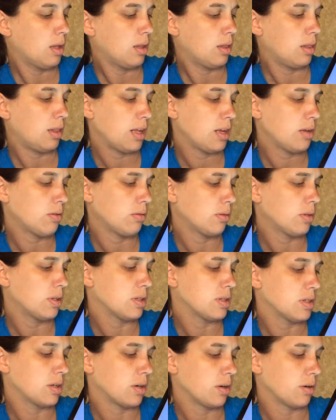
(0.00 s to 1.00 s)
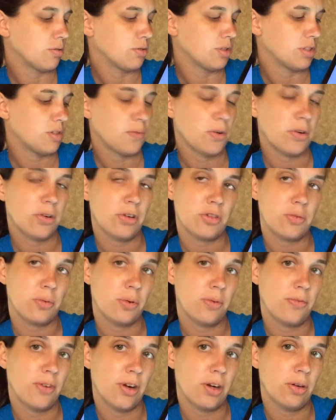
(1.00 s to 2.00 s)
Legal concerns as far as
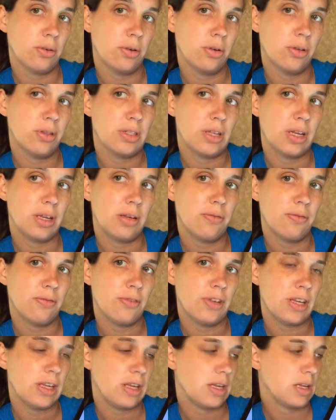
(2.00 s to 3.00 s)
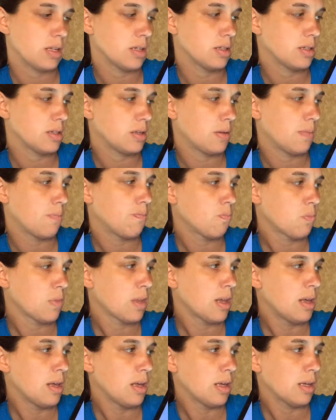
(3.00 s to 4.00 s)
referrals and fees.
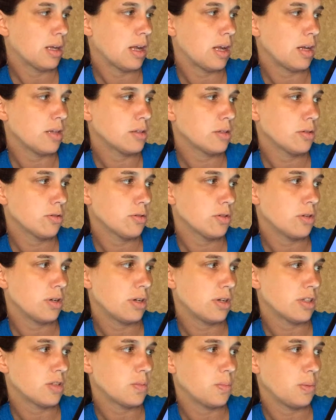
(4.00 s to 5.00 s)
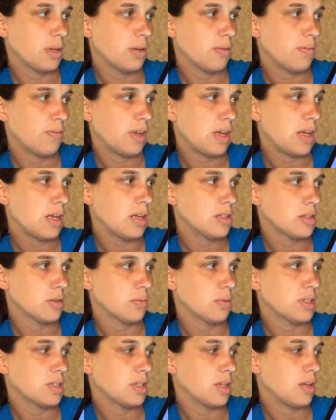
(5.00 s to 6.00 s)
Counselors do not split fees or
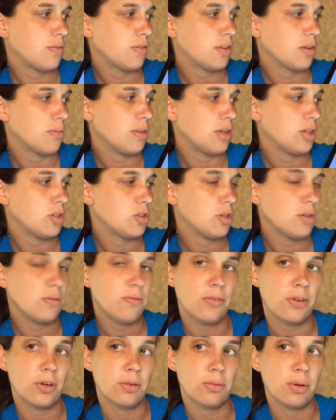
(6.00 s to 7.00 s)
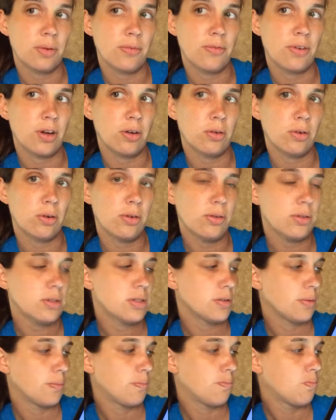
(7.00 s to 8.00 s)
receive commission for
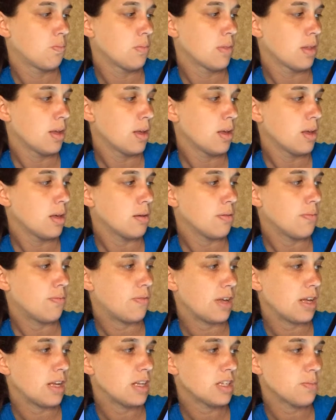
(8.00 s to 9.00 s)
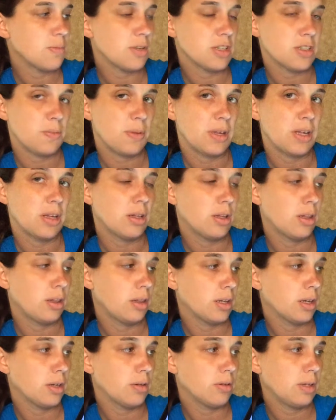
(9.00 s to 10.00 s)
referrals. Fees must be
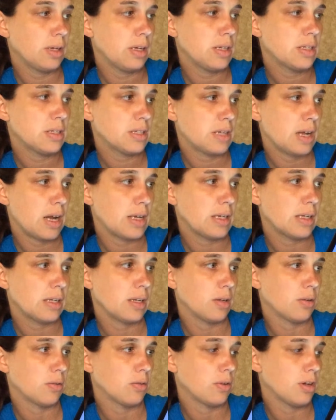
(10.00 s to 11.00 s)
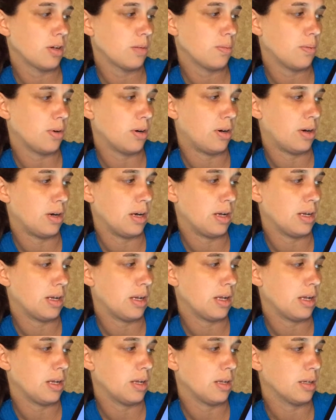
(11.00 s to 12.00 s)
clearly stated and agreed upon
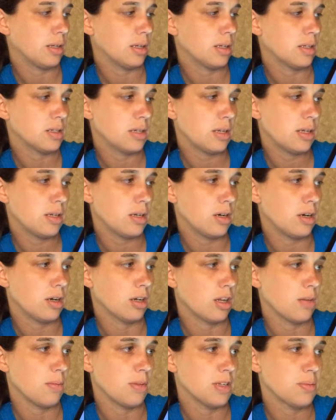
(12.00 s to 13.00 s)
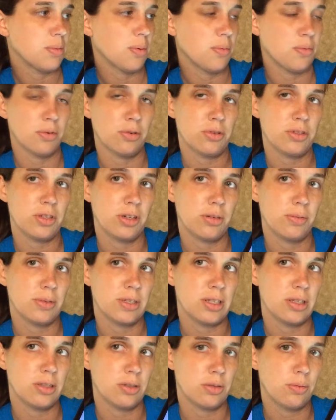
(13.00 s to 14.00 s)
in consent documents before
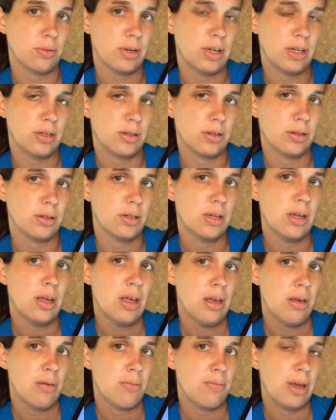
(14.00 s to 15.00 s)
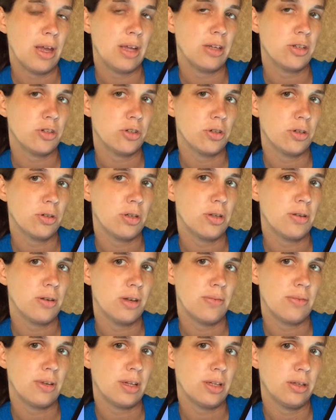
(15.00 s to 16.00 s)
services are rendered. Make sure you
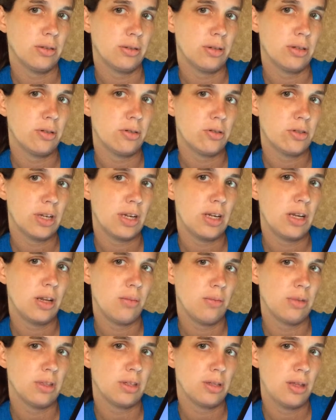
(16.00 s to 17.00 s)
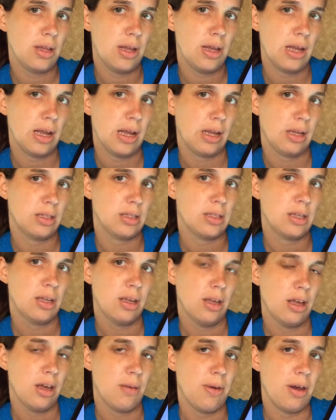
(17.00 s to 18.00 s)
have a clear understanding with clients
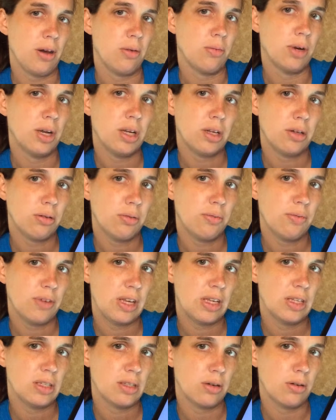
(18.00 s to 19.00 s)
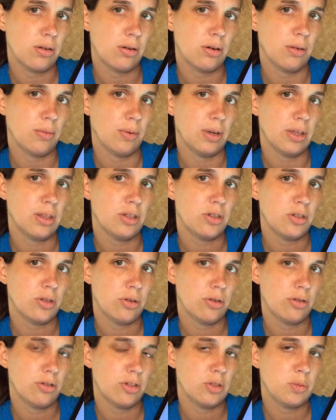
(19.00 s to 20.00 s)
about what your fees are, what the
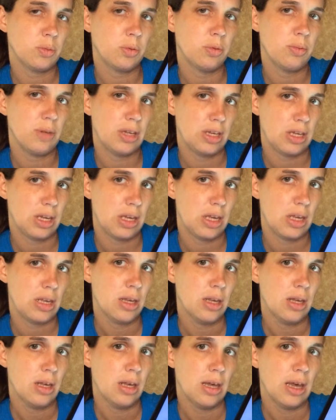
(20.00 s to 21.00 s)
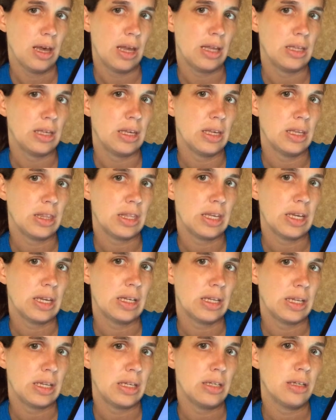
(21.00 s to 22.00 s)
charges will be, and get
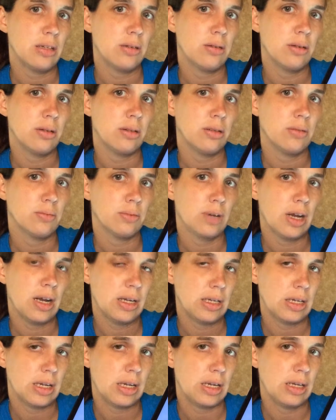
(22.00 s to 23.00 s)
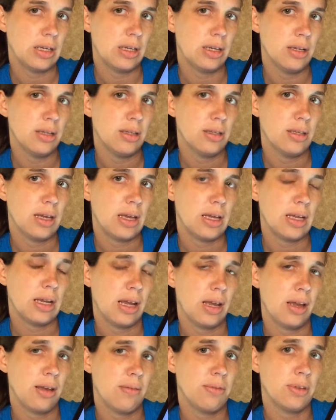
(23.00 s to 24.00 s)
that in writing and
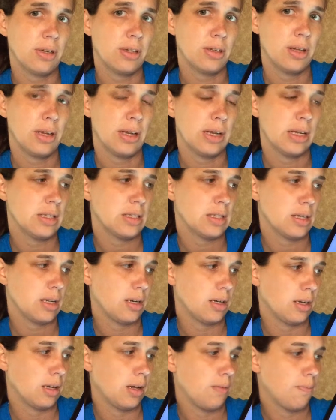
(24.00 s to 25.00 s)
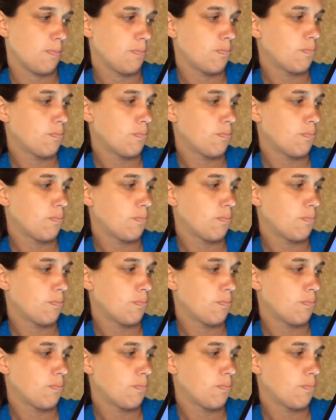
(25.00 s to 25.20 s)
have the client sign it.